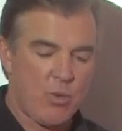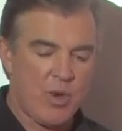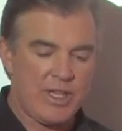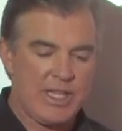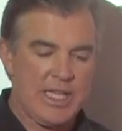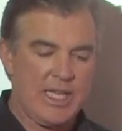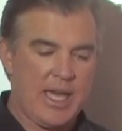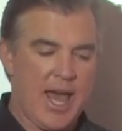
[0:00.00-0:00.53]

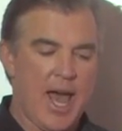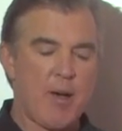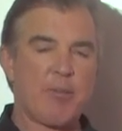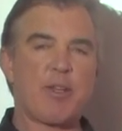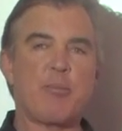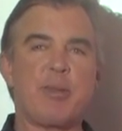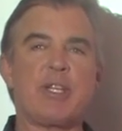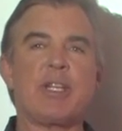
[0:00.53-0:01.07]
what the
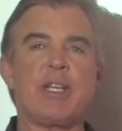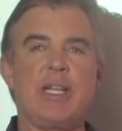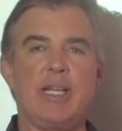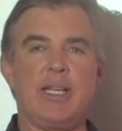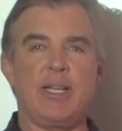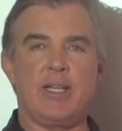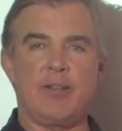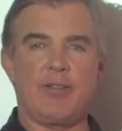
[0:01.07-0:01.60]

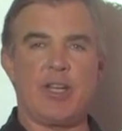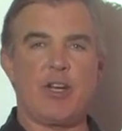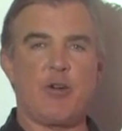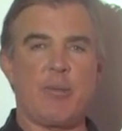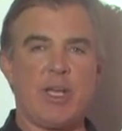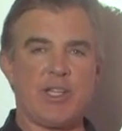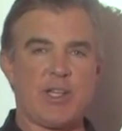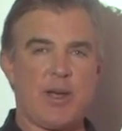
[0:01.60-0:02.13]
applicability of
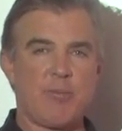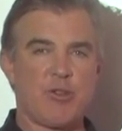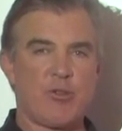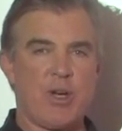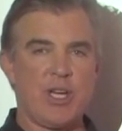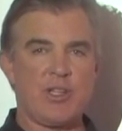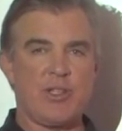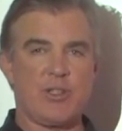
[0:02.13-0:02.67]
cure-based
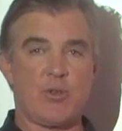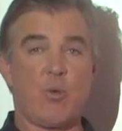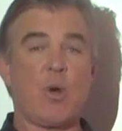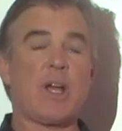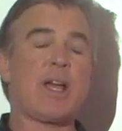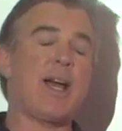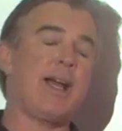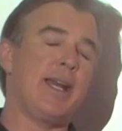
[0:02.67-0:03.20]
obturation is.
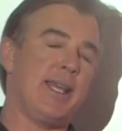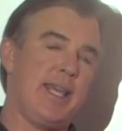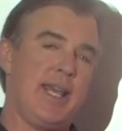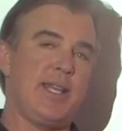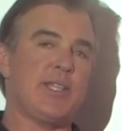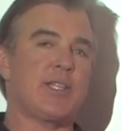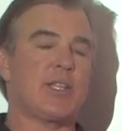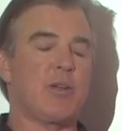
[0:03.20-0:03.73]
What kind of
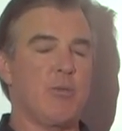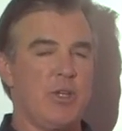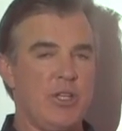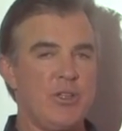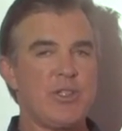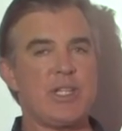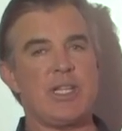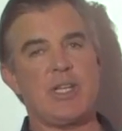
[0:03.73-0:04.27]
cases can we
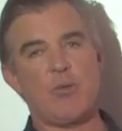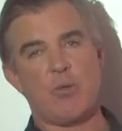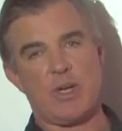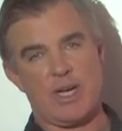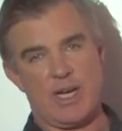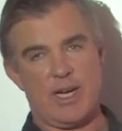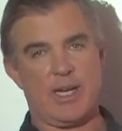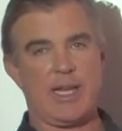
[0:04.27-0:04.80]
use it in? What
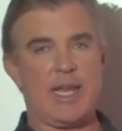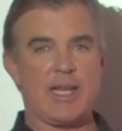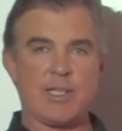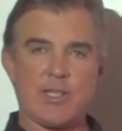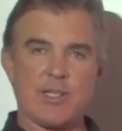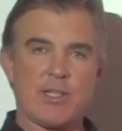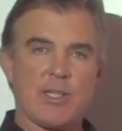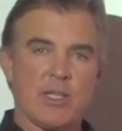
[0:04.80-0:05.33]
kind of
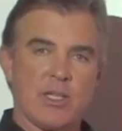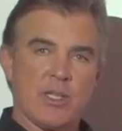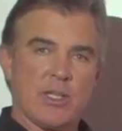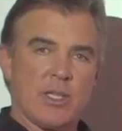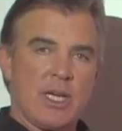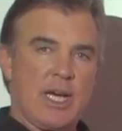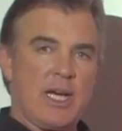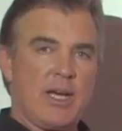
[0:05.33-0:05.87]
cases
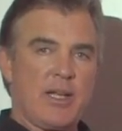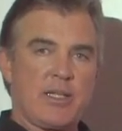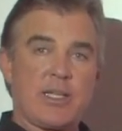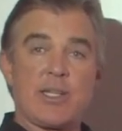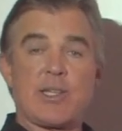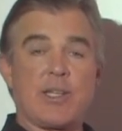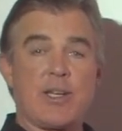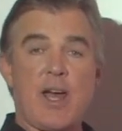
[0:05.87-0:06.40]
uh,
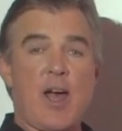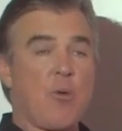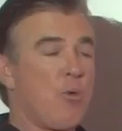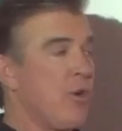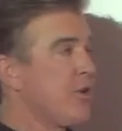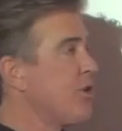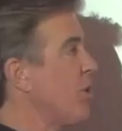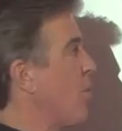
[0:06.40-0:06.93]
does it not work so